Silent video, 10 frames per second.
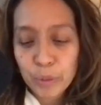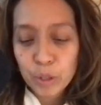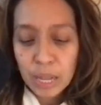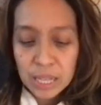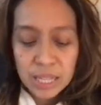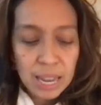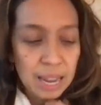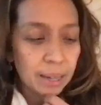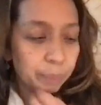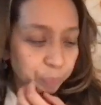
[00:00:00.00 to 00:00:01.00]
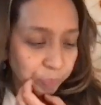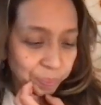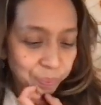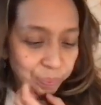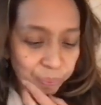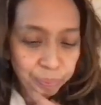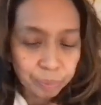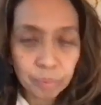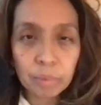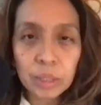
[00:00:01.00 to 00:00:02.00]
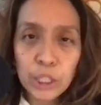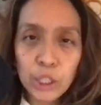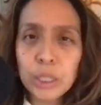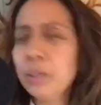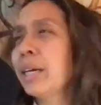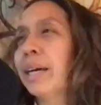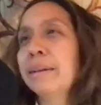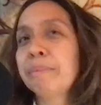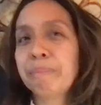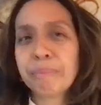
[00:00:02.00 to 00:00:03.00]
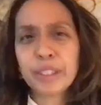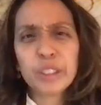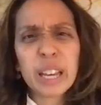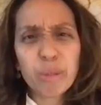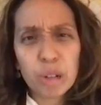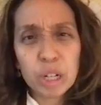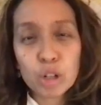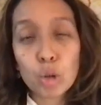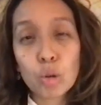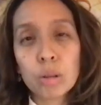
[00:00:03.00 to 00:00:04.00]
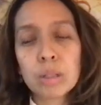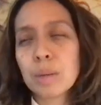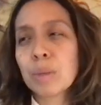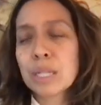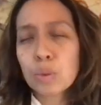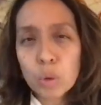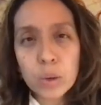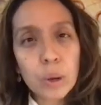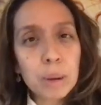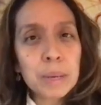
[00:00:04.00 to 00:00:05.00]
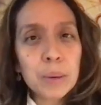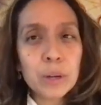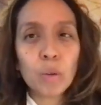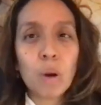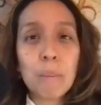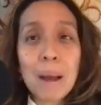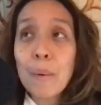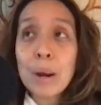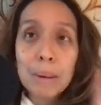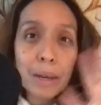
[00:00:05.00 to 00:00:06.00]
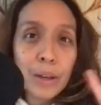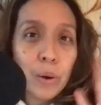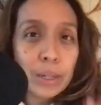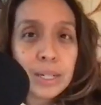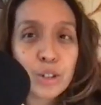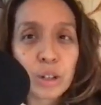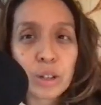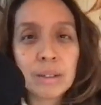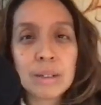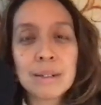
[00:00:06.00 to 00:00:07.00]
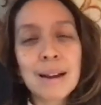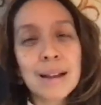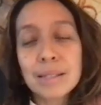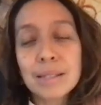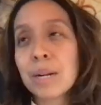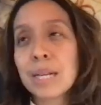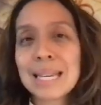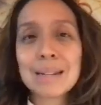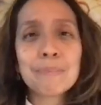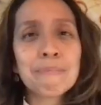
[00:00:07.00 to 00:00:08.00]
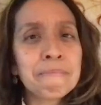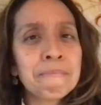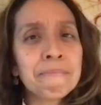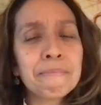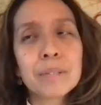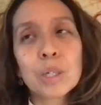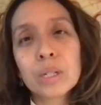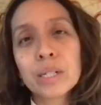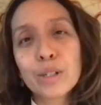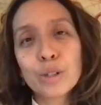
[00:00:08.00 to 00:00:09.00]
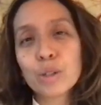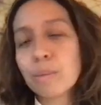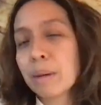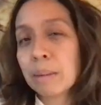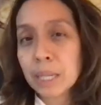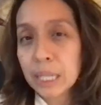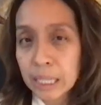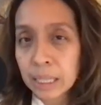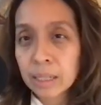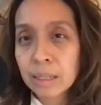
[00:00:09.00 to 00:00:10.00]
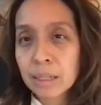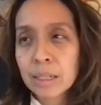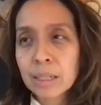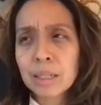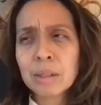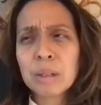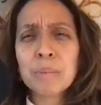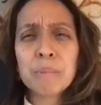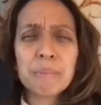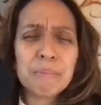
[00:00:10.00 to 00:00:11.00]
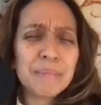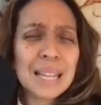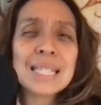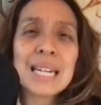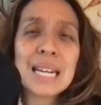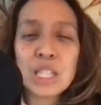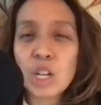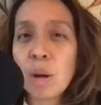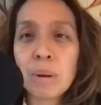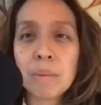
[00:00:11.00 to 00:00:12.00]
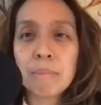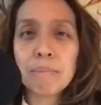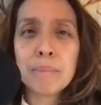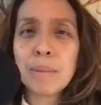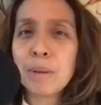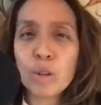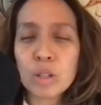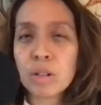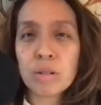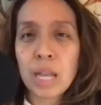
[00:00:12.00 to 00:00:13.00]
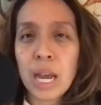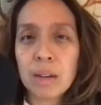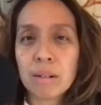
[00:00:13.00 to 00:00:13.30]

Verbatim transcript: So let's say you're a little kid, you're like three years old, and someone says, "What do you want to be when you grow up?" I want to be a yoga teacher and somebody's like, mm, yoga teachers don't make money. So that's nice and all, but maybe you shouldn't do that.